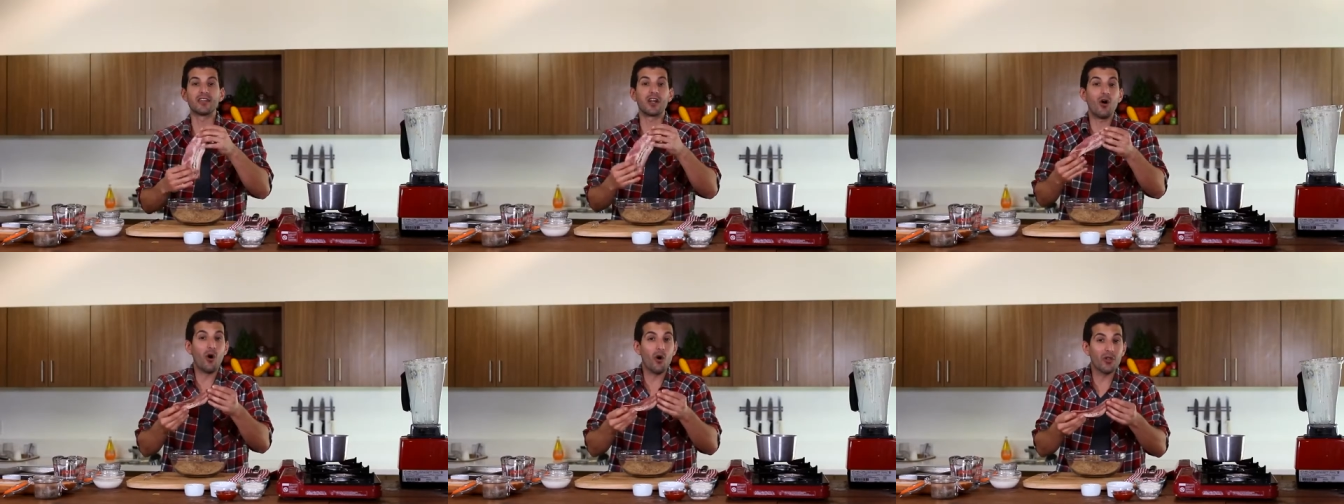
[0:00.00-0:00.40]
There's
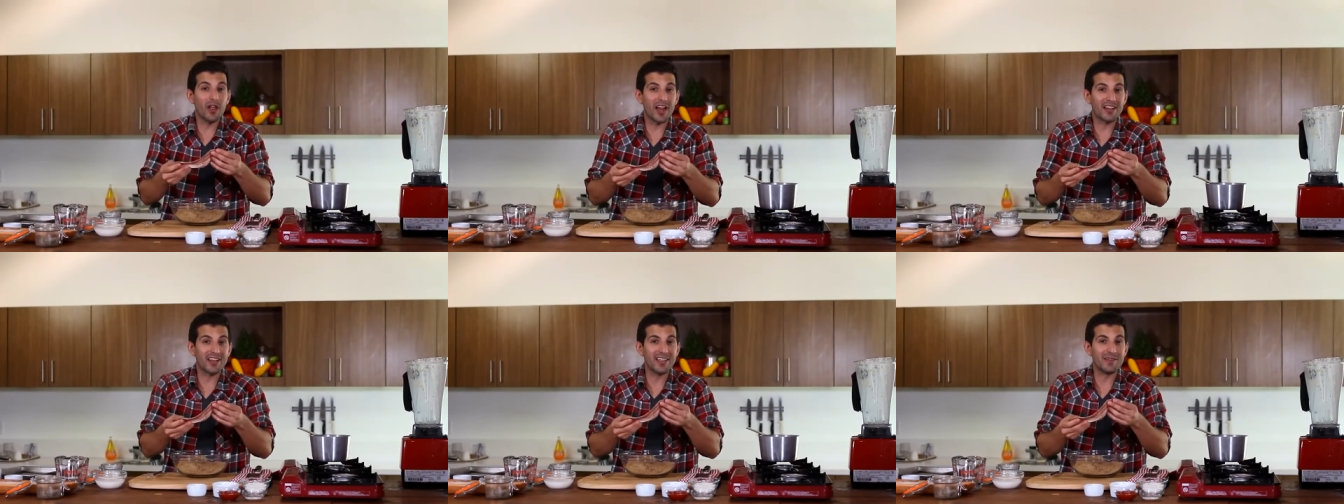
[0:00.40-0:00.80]
not a whole
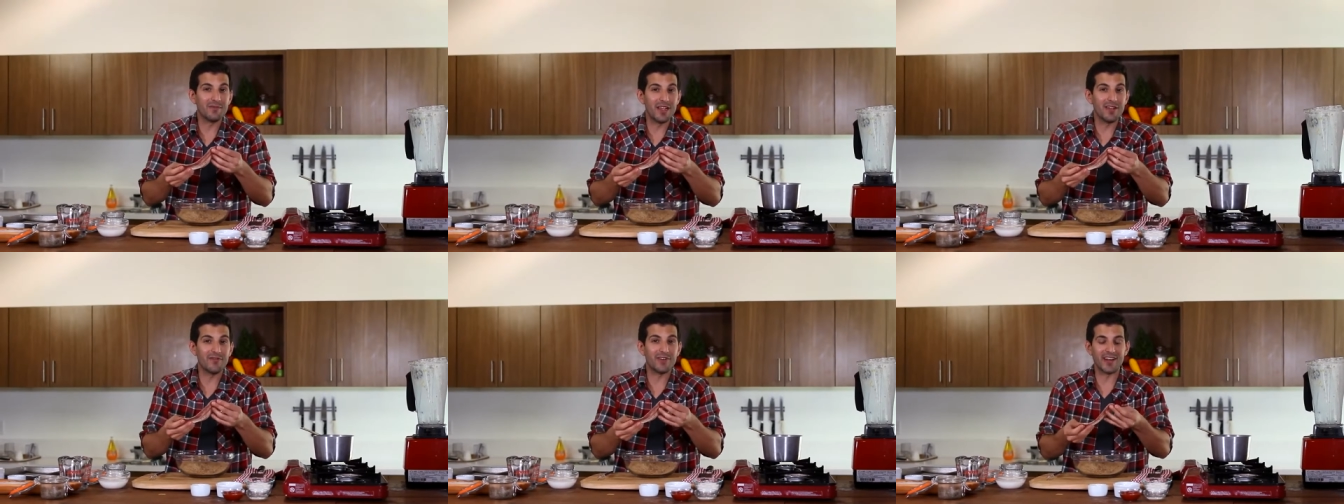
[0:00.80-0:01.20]
lot of lean
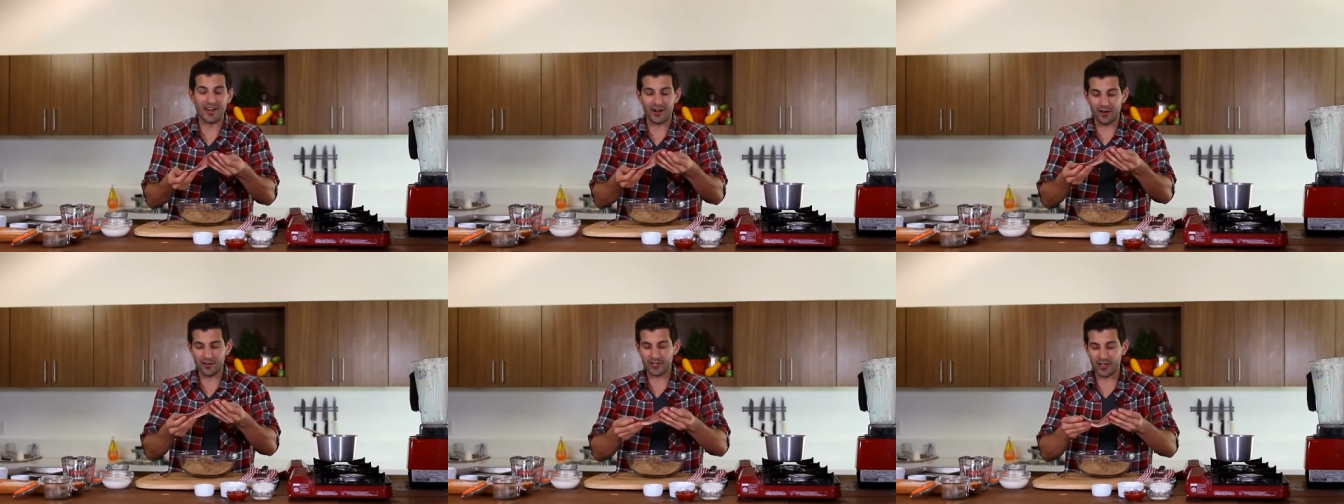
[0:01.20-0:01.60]
beef in
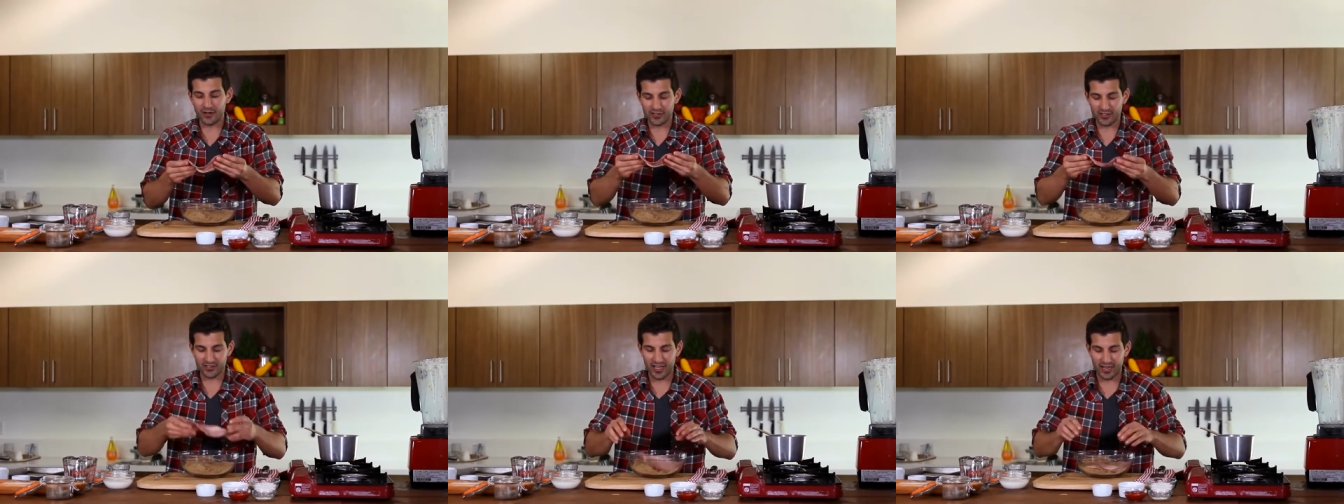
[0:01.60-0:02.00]
here, you
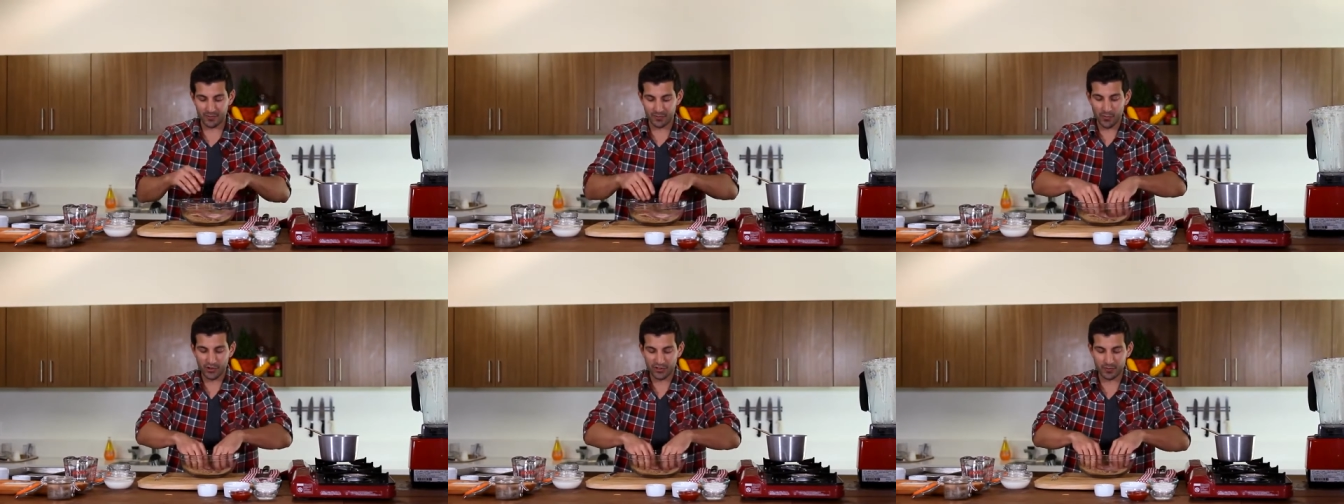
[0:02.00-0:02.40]
know, just
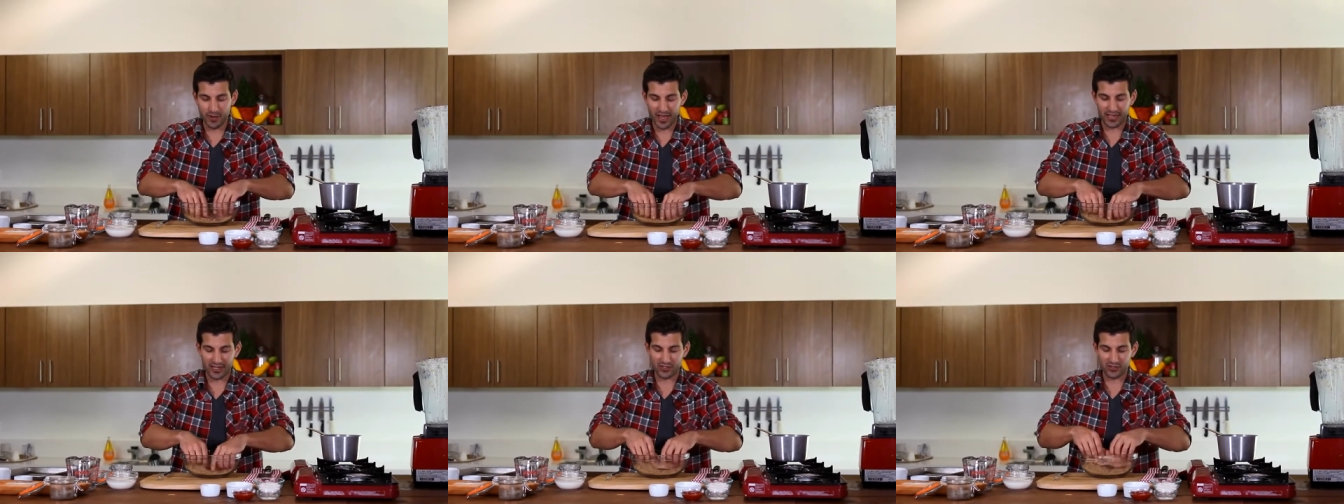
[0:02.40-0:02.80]
like most
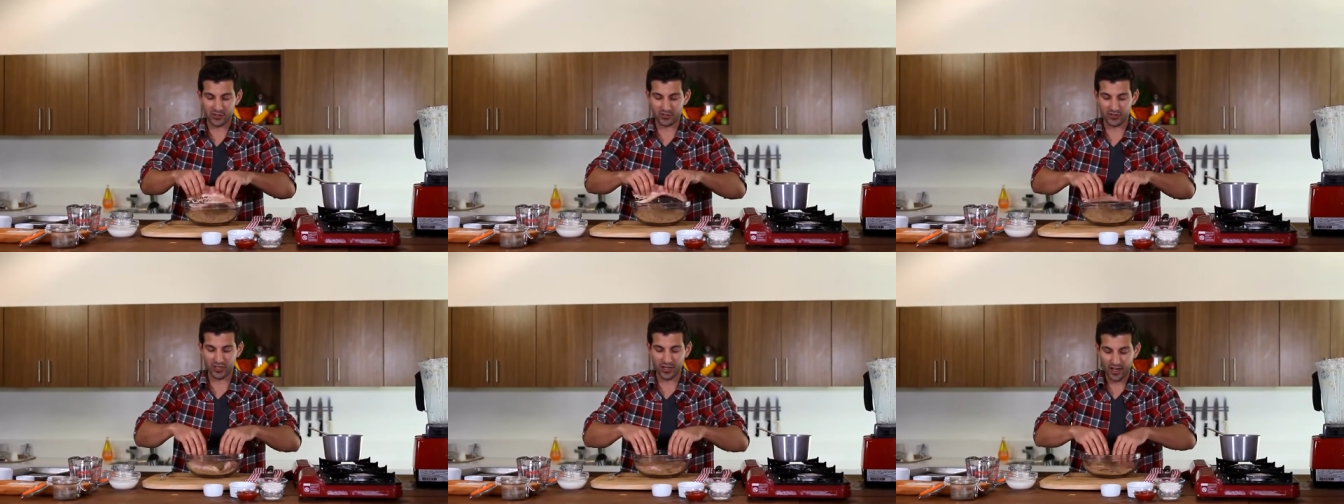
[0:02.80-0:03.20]
bacon, it's
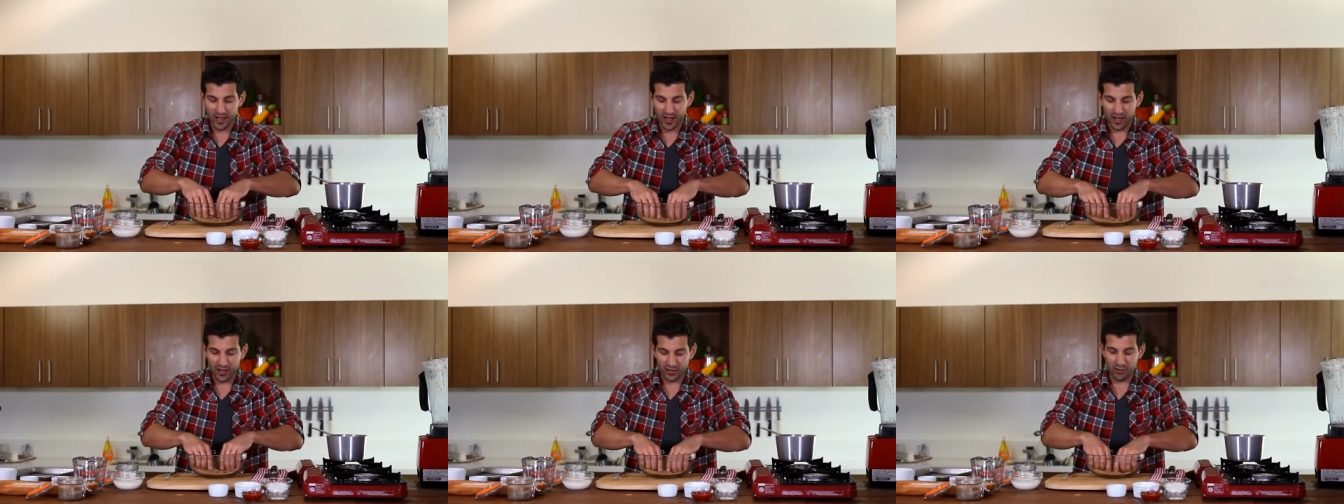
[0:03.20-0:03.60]
usually
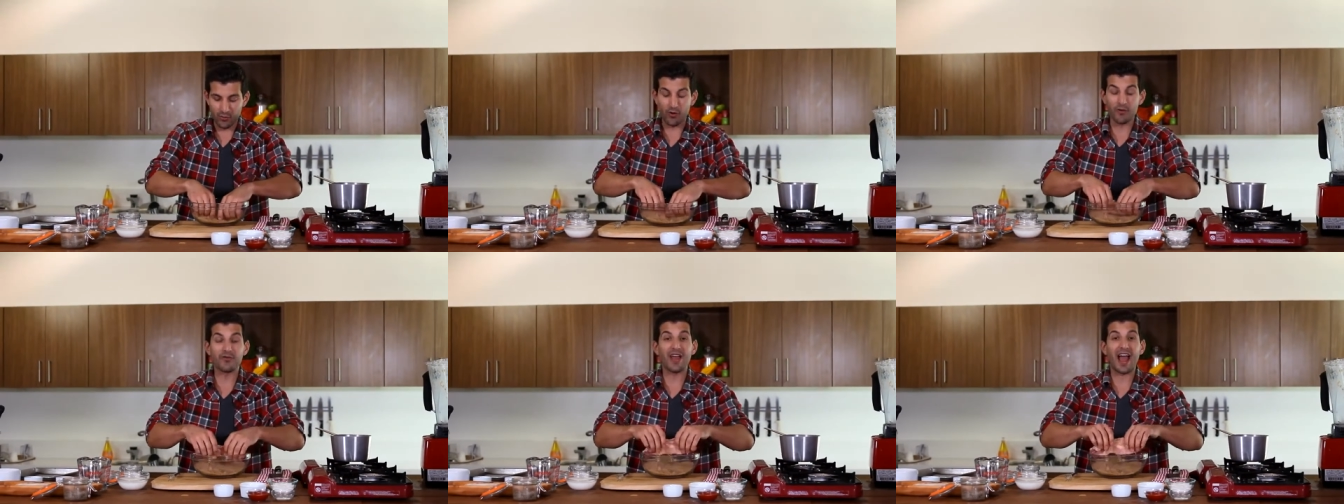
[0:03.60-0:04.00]
a
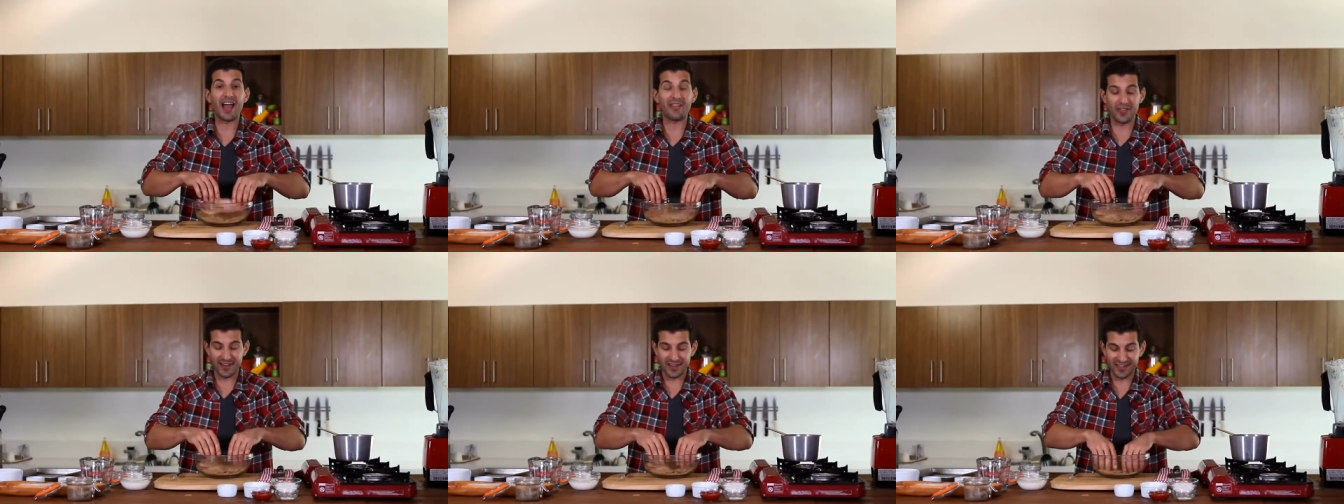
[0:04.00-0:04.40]
little more
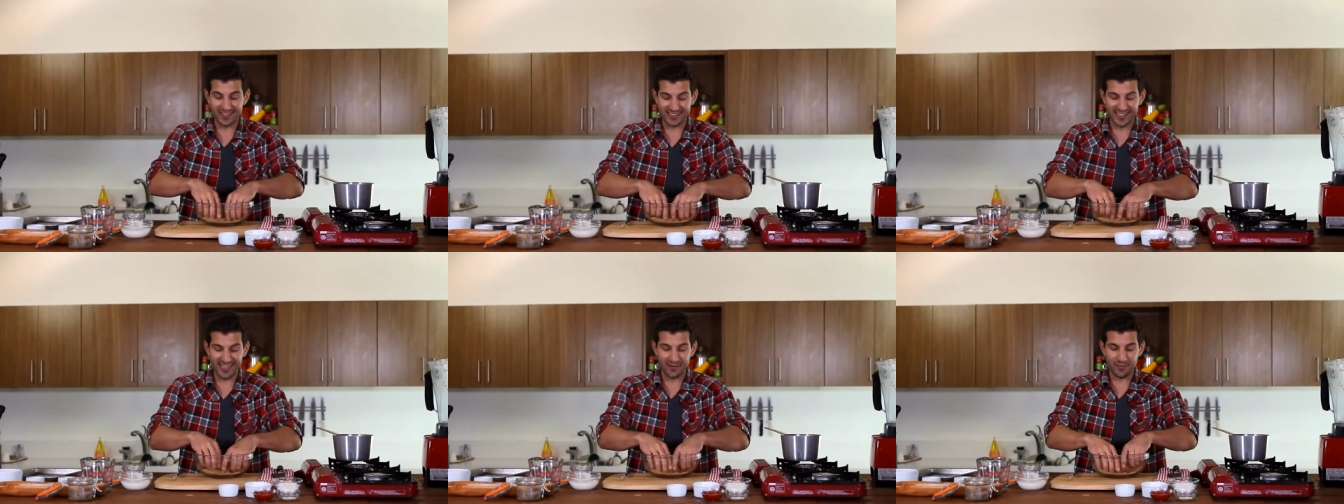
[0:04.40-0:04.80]
fat than it
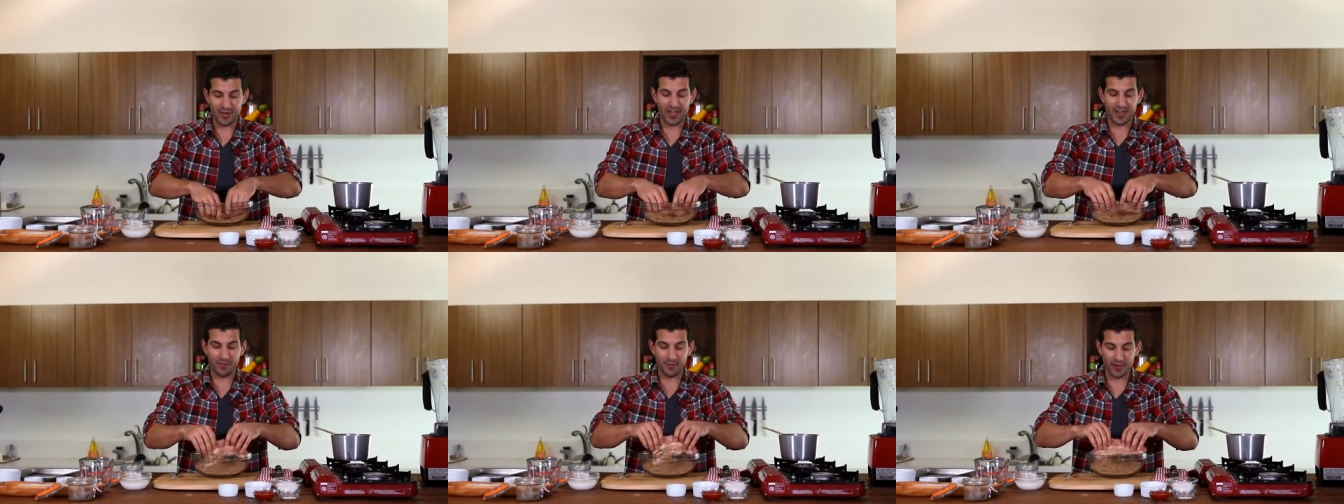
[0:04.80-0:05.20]
is lean
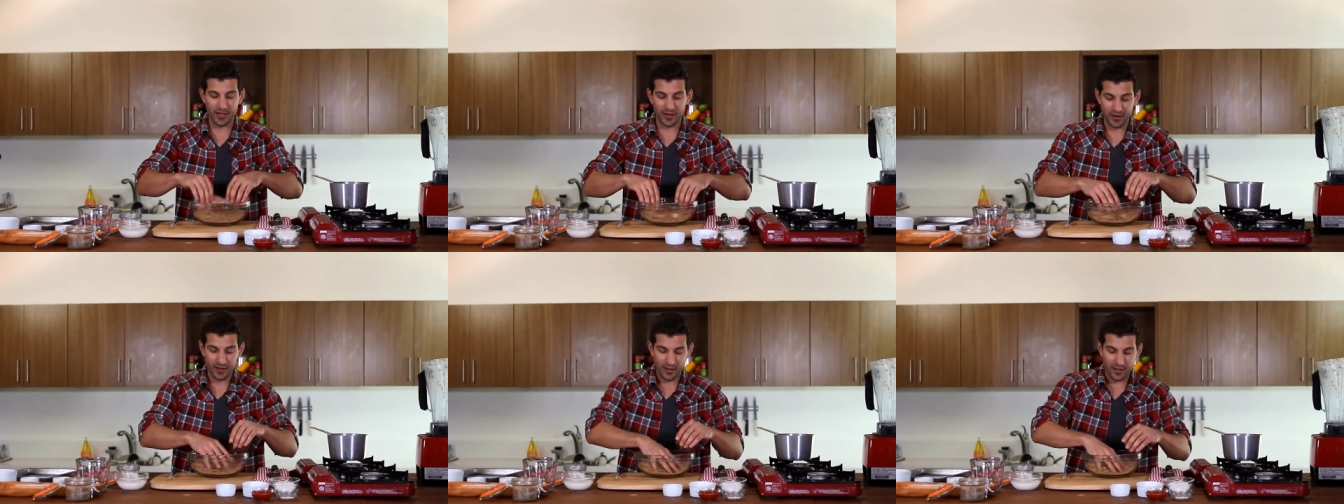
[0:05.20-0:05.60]
meat,
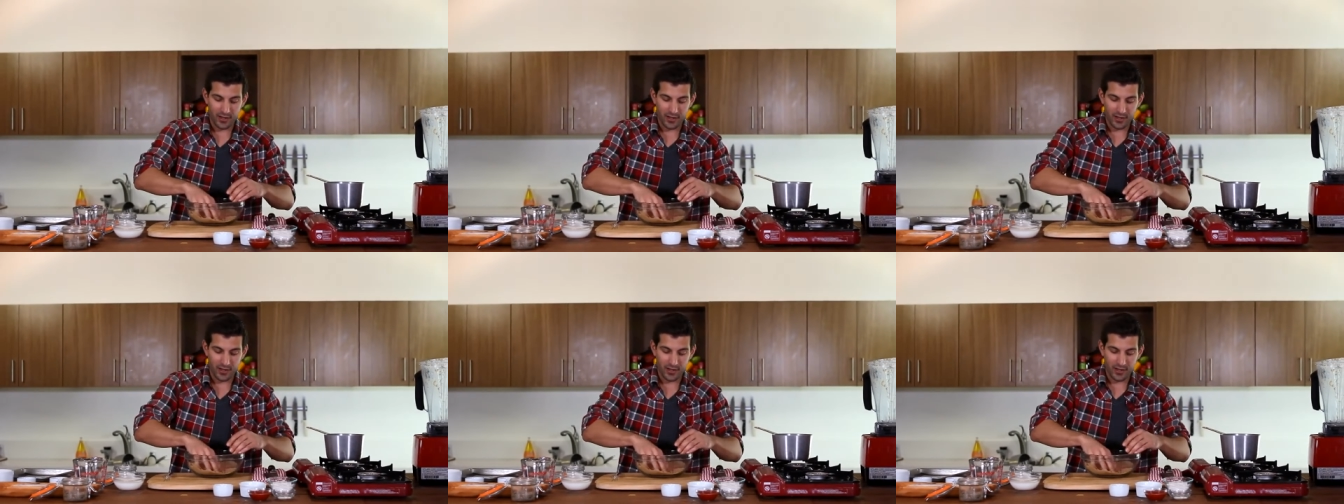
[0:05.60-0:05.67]
but